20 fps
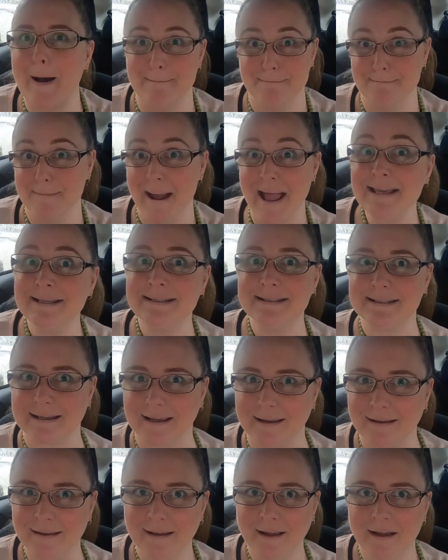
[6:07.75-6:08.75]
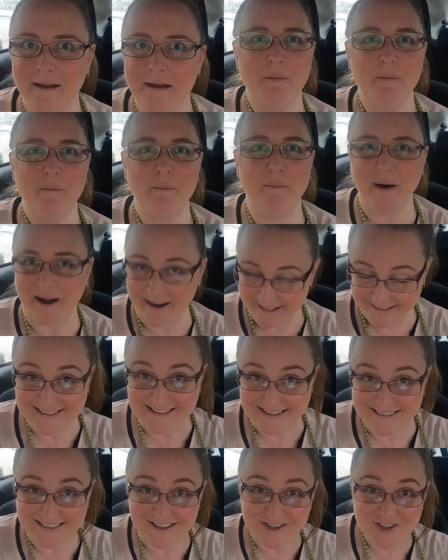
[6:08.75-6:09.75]
amazing, but it
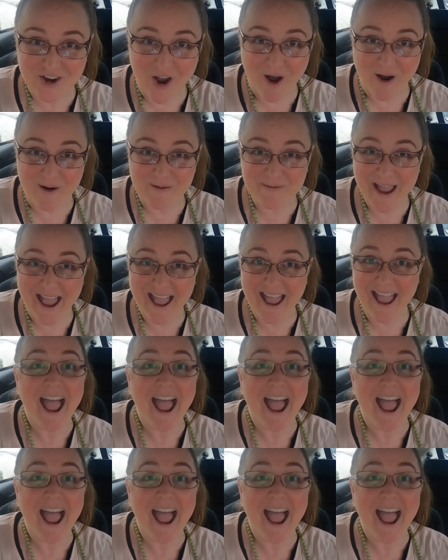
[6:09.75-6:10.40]
did the job,